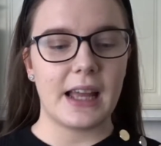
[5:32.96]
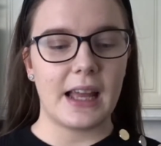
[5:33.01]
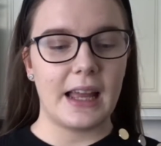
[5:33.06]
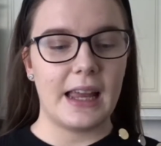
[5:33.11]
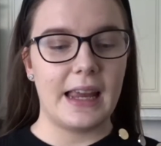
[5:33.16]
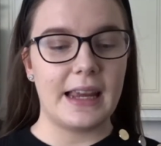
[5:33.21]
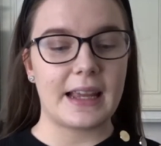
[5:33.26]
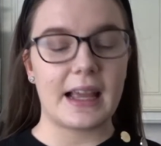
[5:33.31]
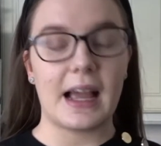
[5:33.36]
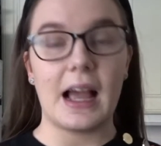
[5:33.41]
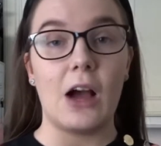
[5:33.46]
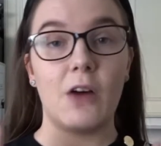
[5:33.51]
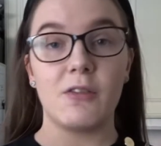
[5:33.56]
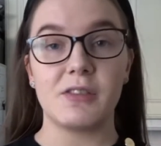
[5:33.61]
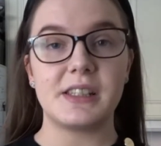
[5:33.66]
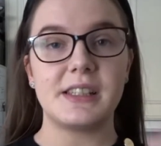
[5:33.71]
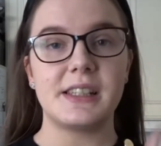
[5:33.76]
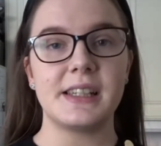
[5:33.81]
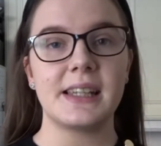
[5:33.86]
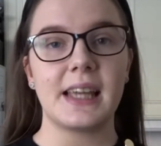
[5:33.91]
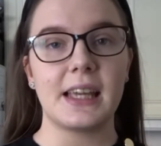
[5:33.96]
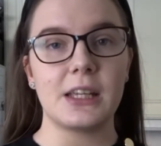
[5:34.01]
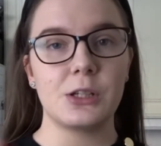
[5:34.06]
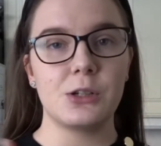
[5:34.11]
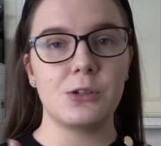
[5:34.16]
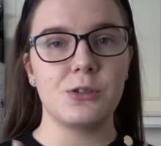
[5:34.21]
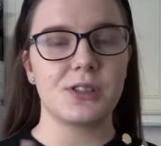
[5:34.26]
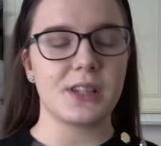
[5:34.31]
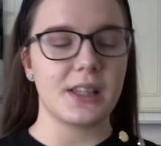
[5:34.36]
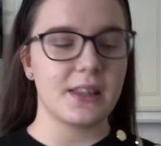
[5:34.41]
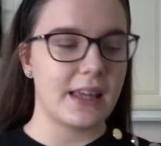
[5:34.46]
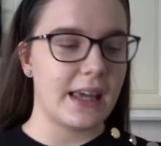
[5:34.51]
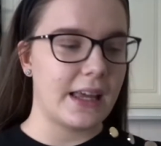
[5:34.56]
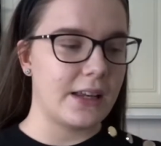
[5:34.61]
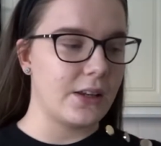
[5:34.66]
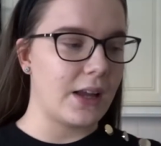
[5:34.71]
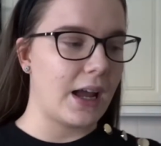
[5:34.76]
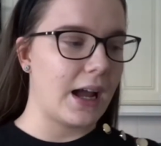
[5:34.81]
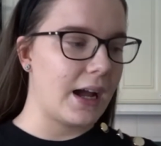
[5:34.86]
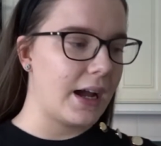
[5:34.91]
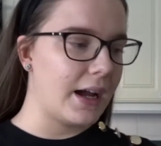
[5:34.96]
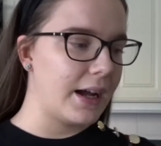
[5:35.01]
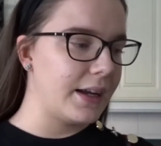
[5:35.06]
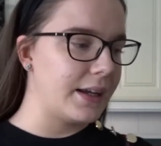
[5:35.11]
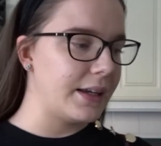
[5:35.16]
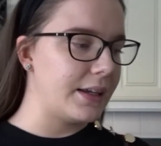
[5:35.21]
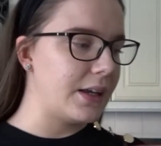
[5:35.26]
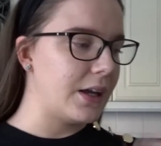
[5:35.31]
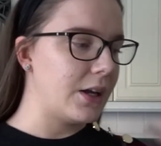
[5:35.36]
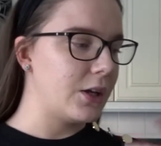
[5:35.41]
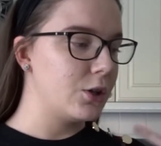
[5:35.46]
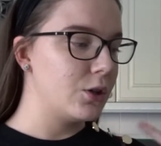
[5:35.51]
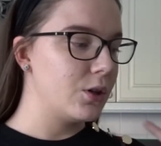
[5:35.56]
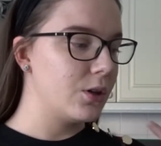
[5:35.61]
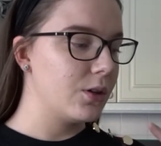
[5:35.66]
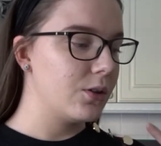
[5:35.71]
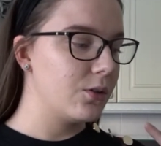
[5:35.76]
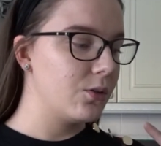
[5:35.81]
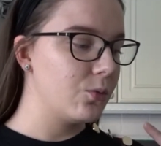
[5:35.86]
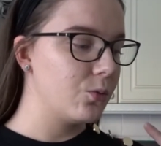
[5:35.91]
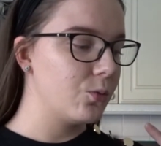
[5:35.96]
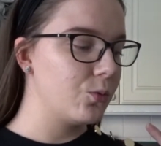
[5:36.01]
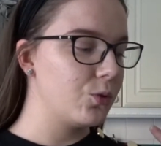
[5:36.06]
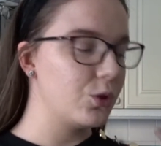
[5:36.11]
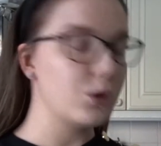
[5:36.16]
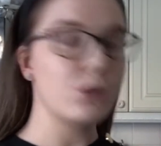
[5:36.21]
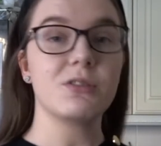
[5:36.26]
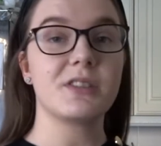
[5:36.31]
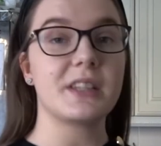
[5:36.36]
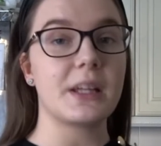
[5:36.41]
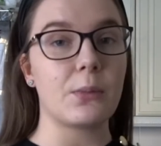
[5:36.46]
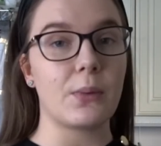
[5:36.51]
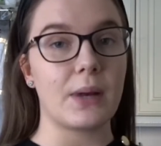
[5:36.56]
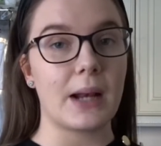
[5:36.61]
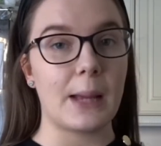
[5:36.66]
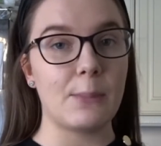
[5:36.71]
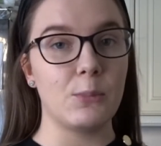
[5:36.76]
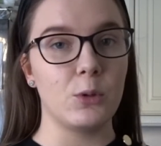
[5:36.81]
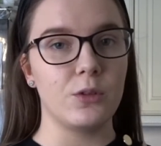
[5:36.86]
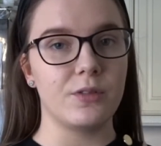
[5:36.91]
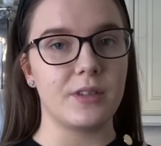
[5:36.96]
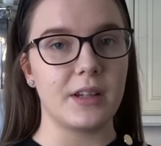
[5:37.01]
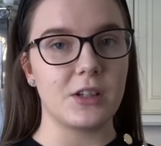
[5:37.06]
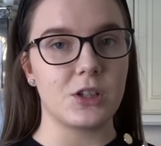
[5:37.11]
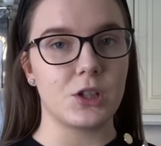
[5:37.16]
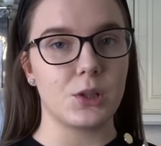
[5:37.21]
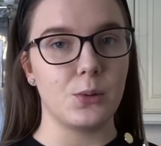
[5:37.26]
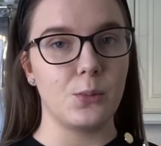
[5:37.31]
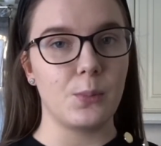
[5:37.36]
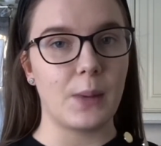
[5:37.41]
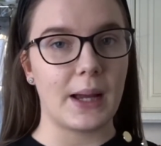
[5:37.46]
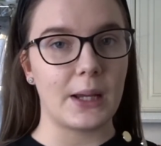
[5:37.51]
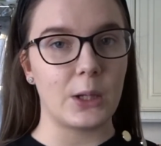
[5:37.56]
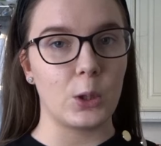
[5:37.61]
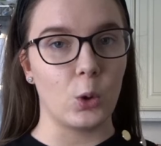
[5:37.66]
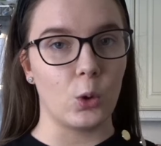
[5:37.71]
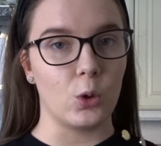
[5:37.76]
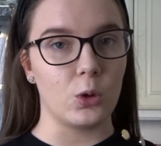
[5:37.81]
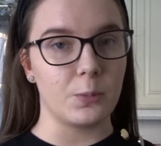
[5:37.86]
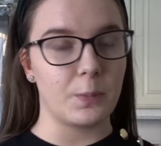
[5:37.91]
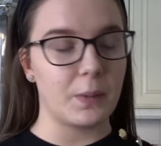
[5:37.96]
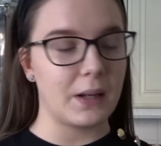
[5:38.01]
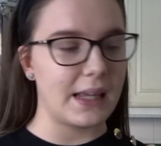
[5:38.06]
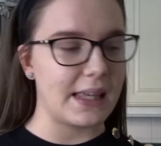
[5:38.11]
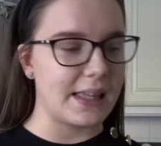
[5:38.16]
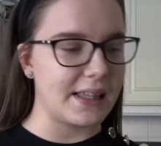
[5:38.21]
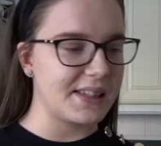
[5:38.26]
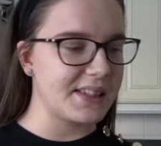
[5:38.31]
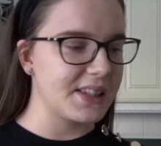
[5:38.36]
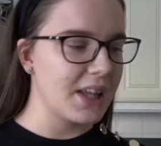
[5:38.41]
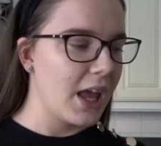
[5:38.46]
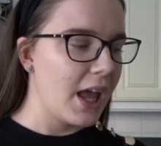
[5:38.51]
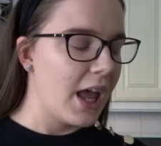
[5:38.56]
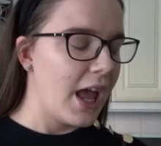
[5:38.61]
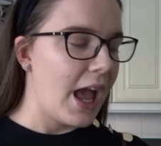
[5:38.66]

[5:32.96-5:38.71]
it obviously didn't get used, and then I used it when I moved into my own place.